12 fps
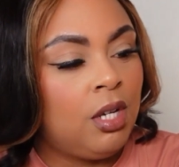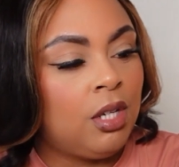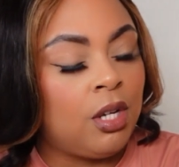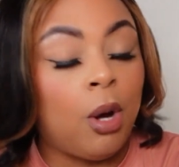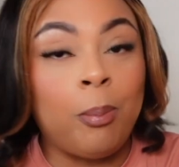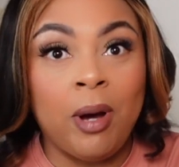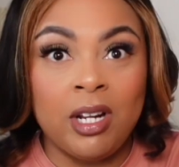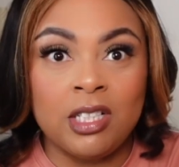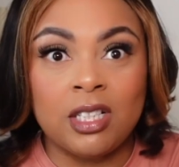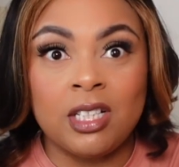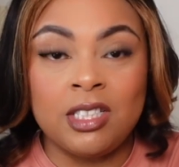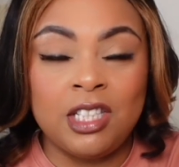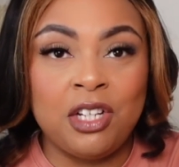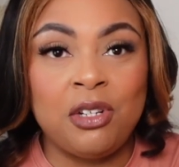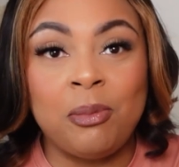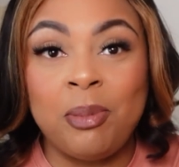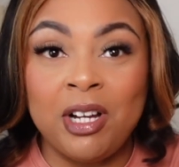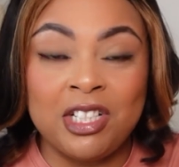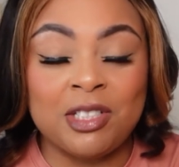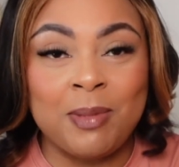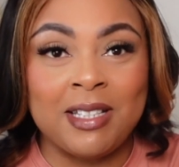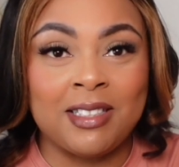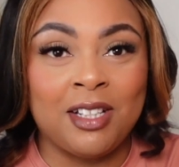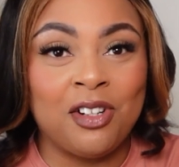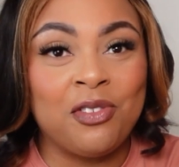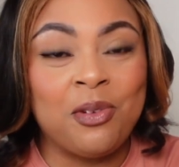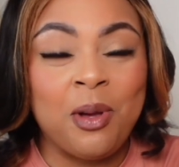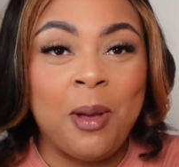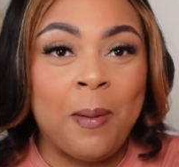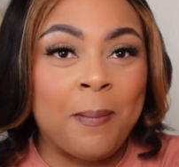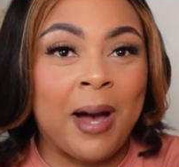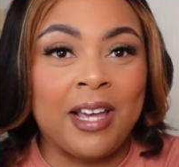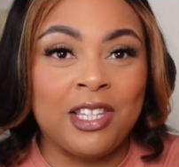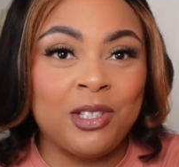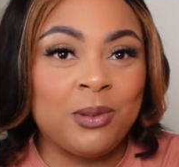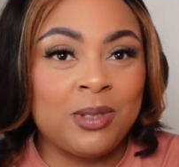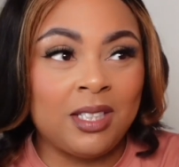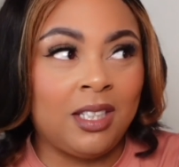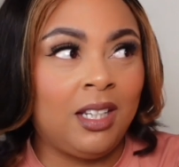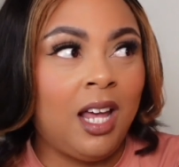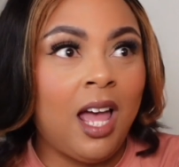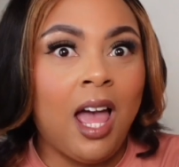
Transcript: you know, punish, continue to punish myself by using